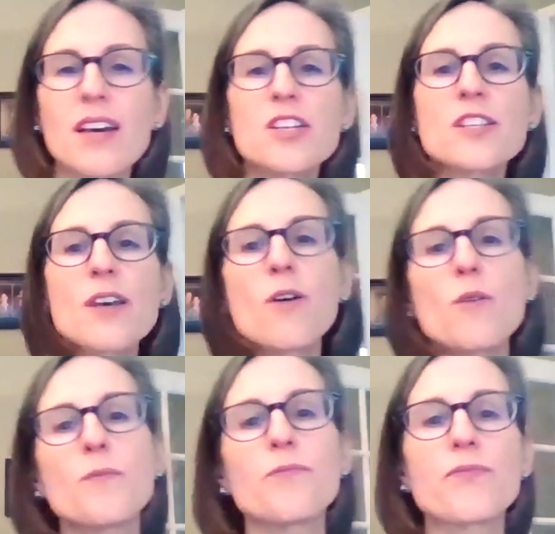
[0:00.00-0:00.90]

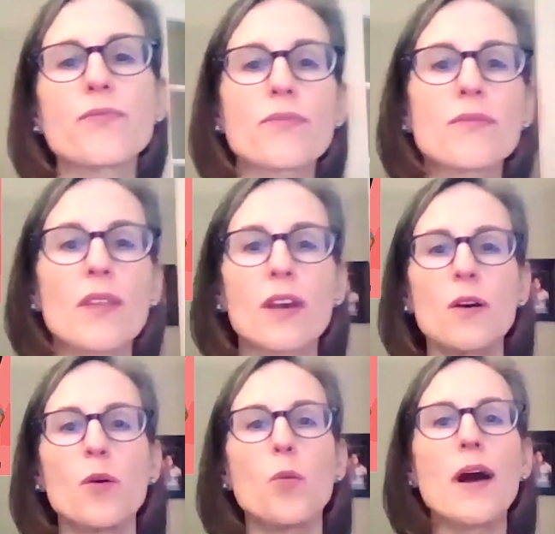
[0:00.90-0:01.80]
So
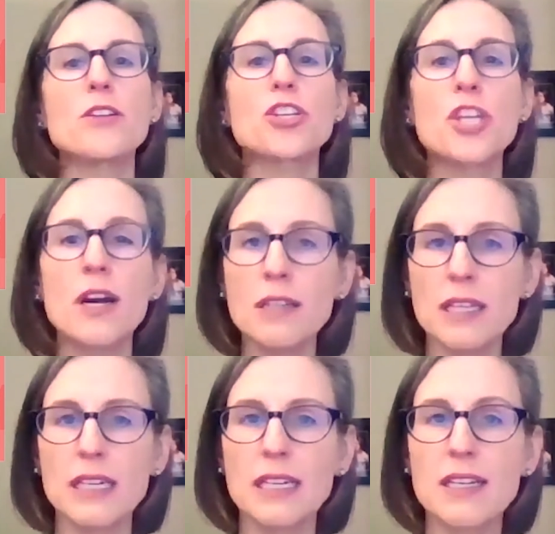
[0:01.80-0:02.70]
while
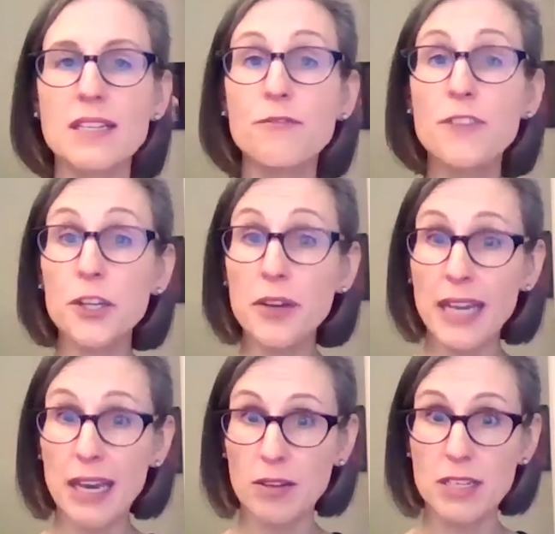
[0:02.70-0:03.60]
Charlie is figuring
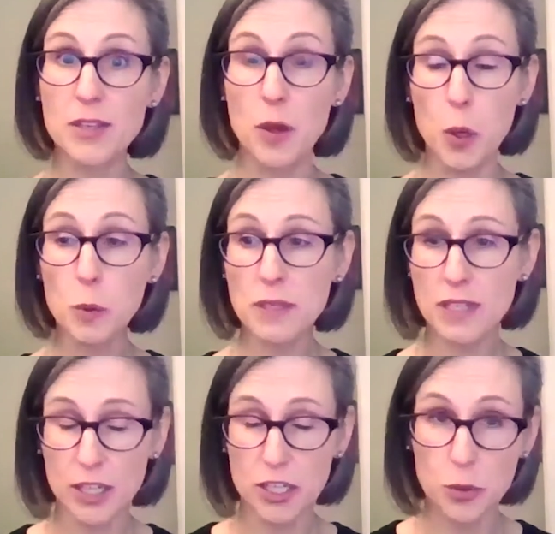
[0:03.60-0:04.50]
out his own
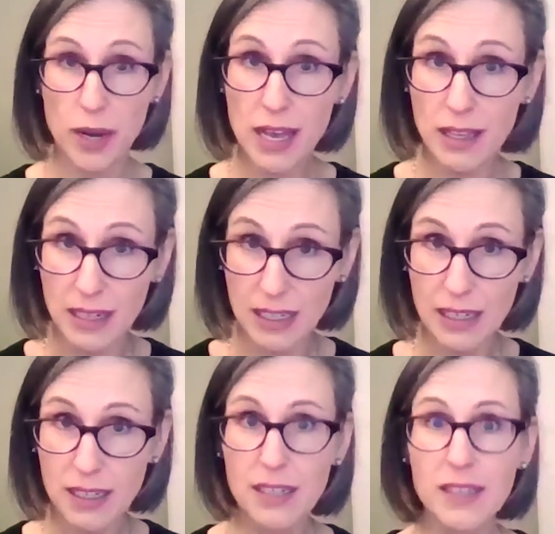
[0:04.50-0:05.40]

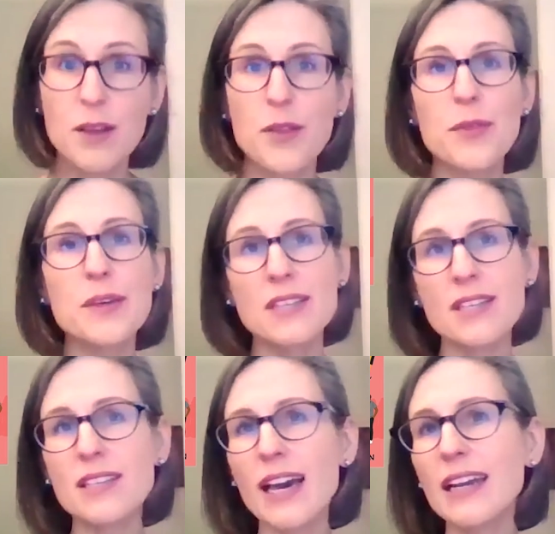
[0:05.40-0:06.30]
sexuality, this
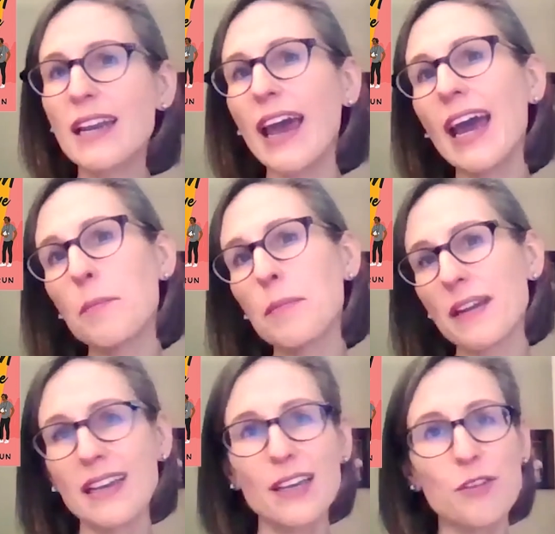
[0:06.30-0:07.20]
is kind of
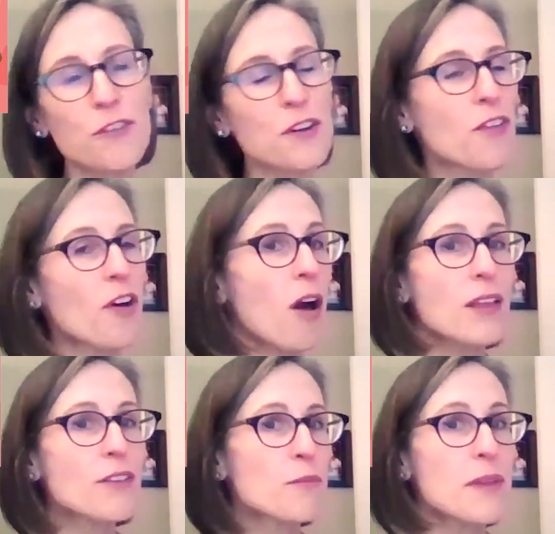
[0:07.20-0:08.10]
happening in front of
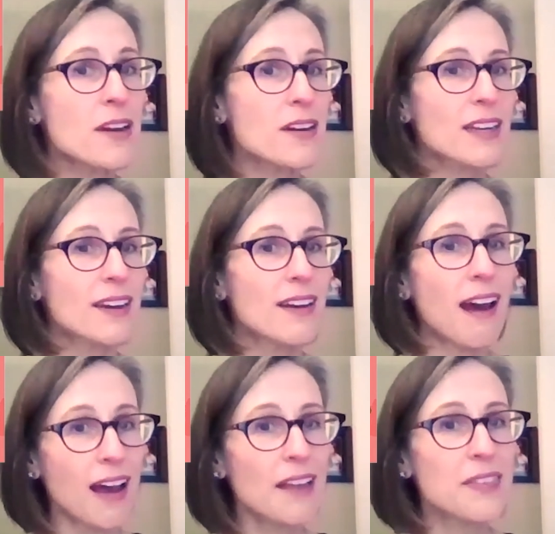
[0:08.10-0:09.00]
all of America
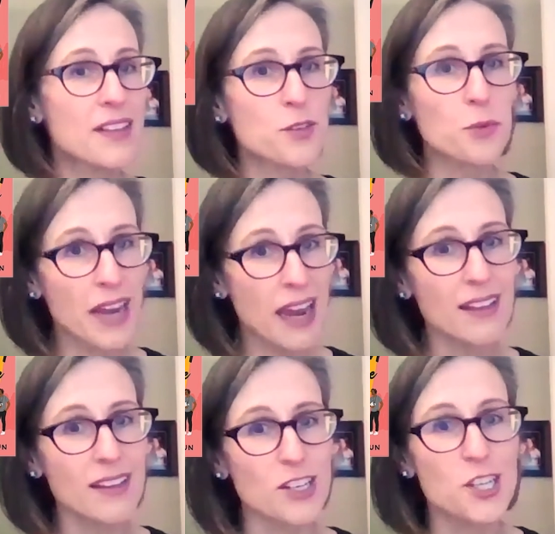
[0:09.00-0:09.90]
on this
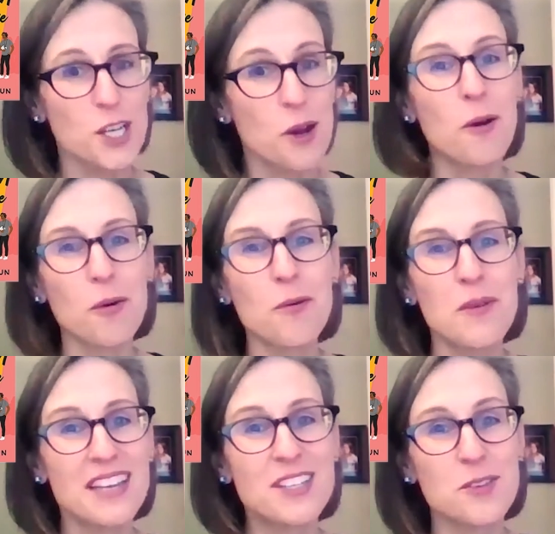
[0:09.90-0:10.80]
reality show
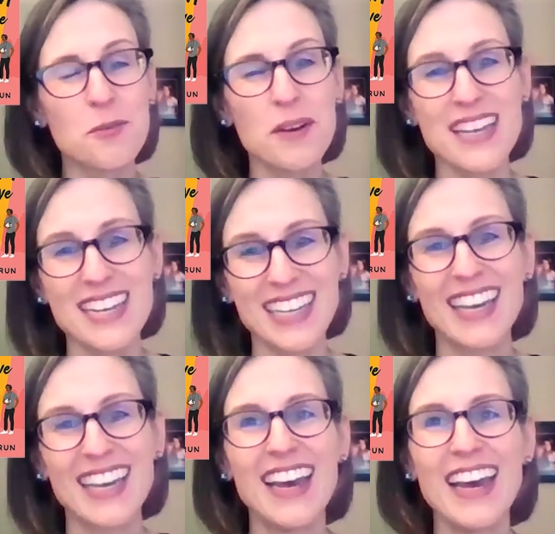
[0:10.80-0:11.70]
week to week.
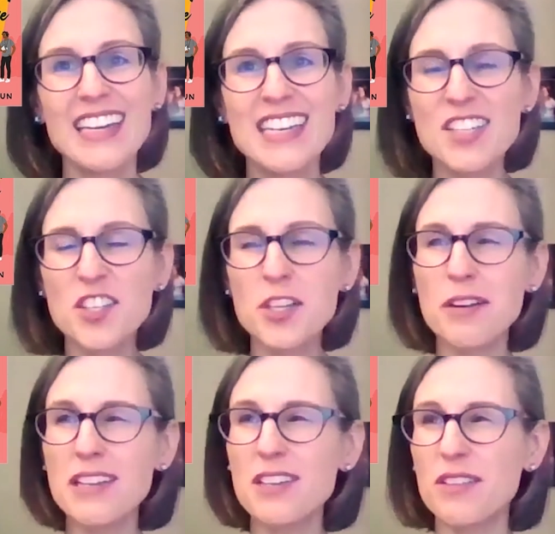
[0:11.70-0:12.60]
And he's
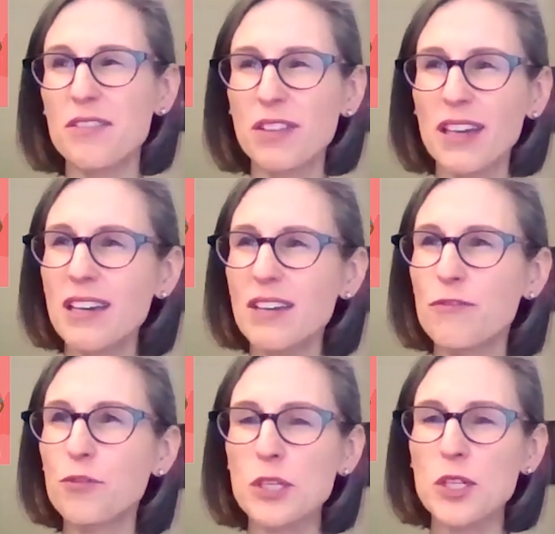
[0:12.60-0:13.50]
starting to kind of
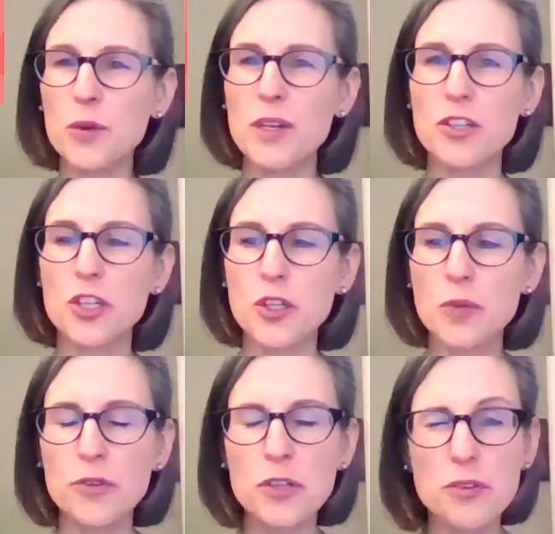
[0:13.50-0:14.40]
frustrate the show's
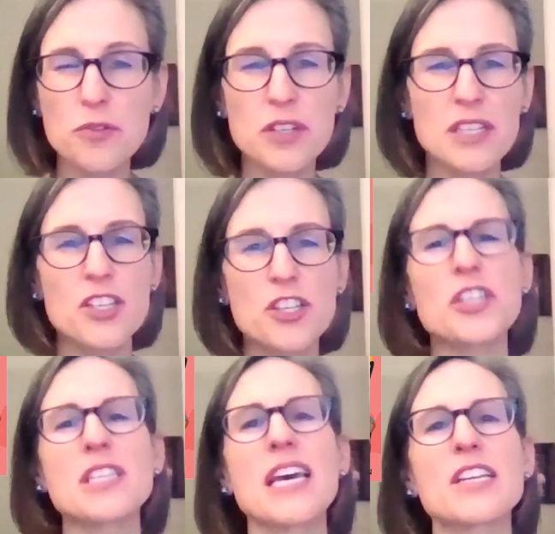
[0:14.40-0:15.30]
producers because he's
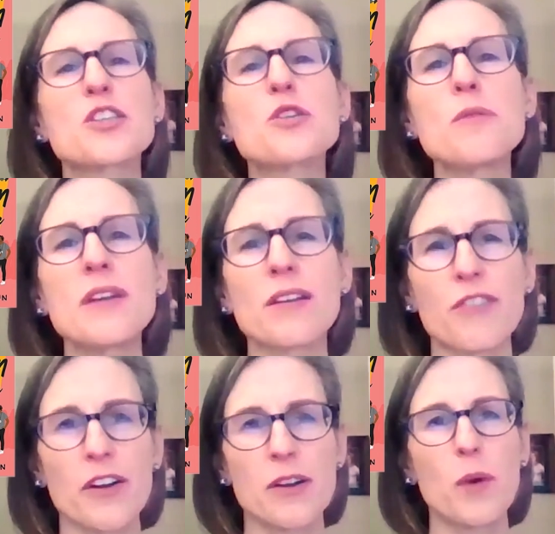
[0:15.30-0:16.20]
just not doing
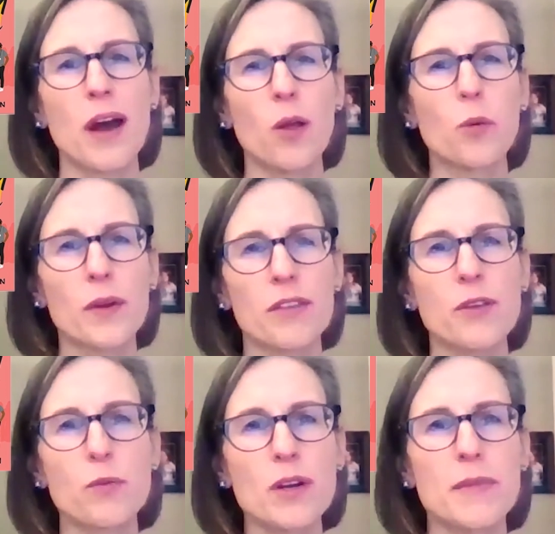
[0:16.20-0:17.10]
very well with
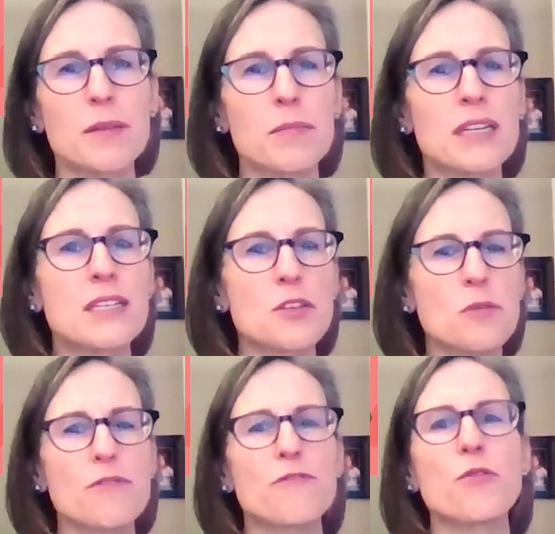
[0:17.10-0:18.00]
the women, but he's
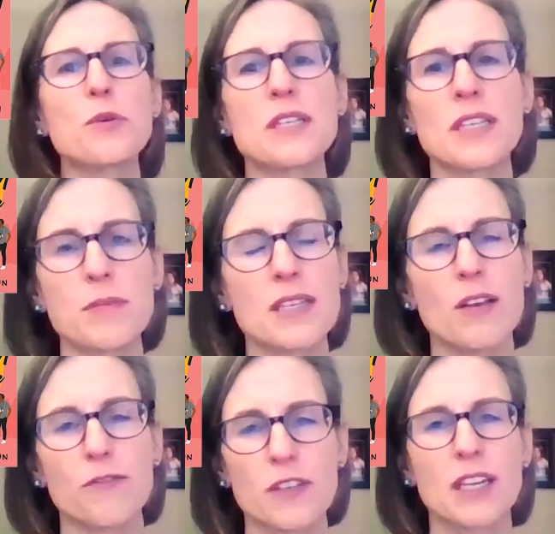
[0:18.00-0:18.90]
sort of forcing
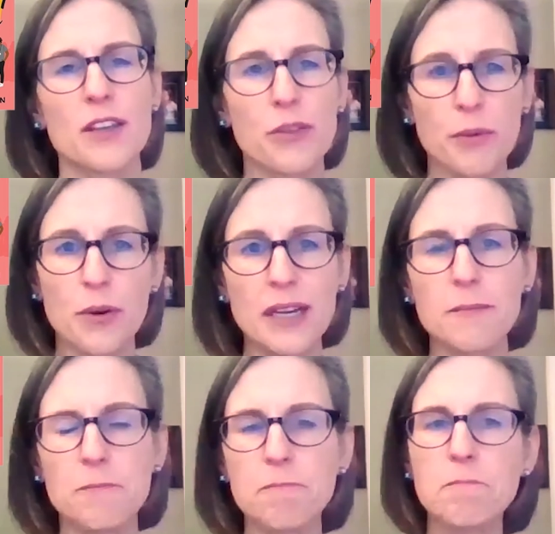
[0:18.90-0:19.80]
himself to get through it.
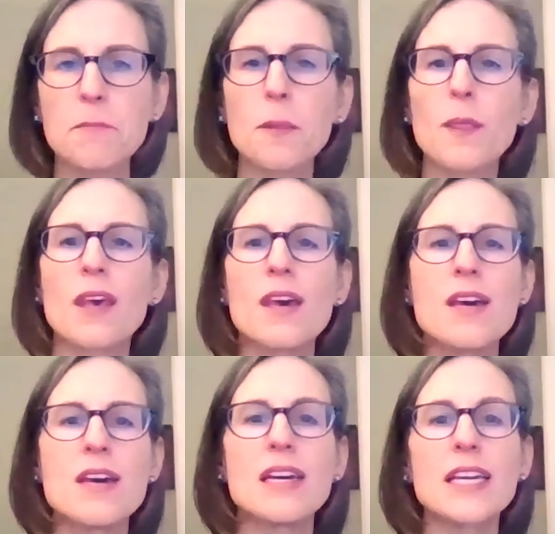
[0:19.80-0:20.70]

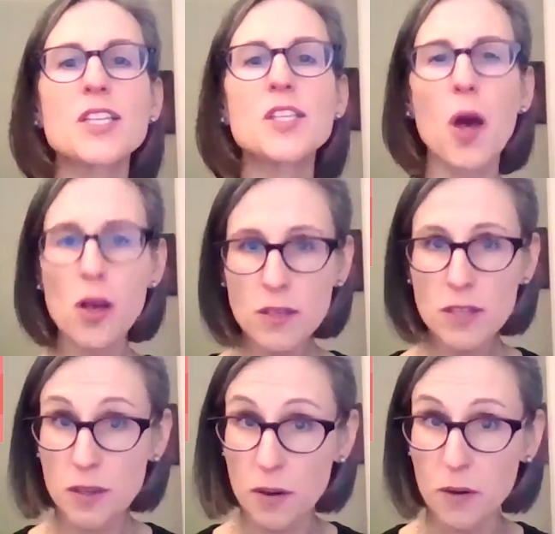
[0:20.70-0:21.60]
He's
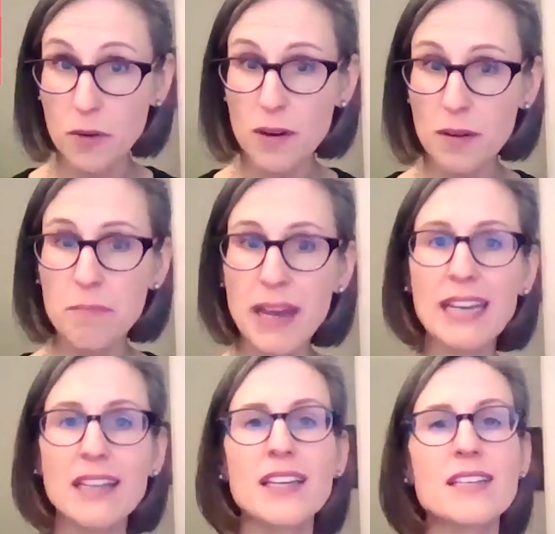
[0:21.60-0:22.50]
also
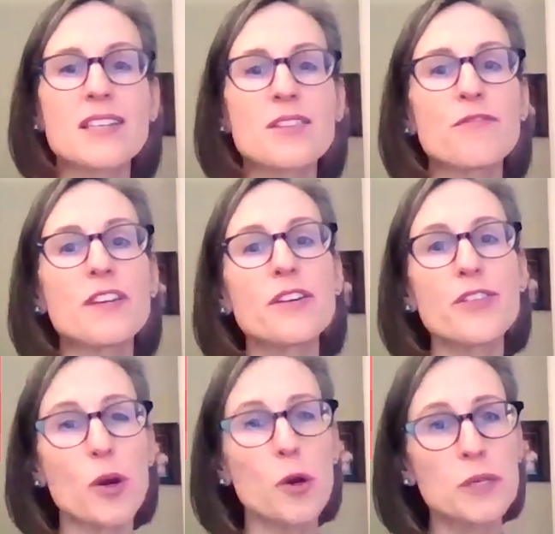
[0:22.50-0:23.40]
battling
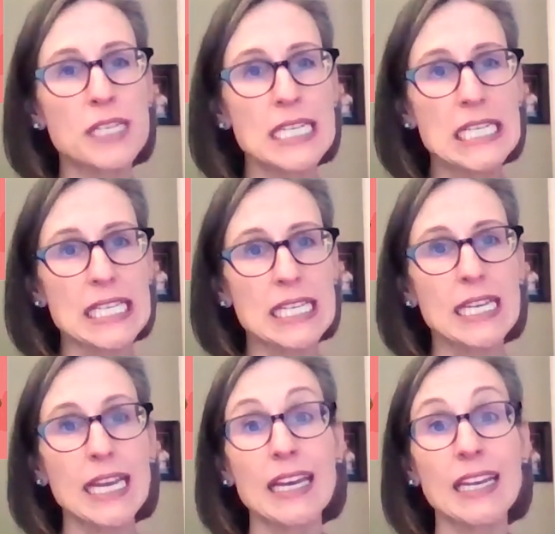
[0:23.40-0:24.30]
severe
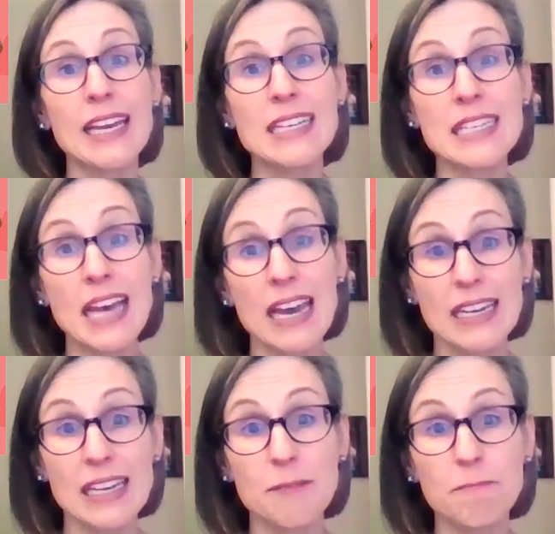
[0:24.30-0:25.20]
OCD and
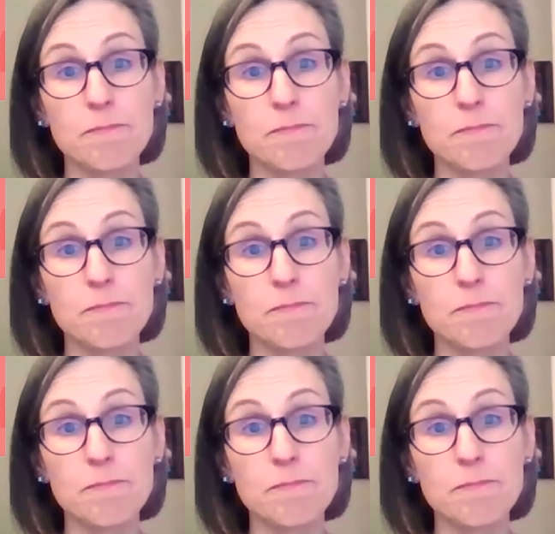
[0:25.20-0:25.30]
anxiety.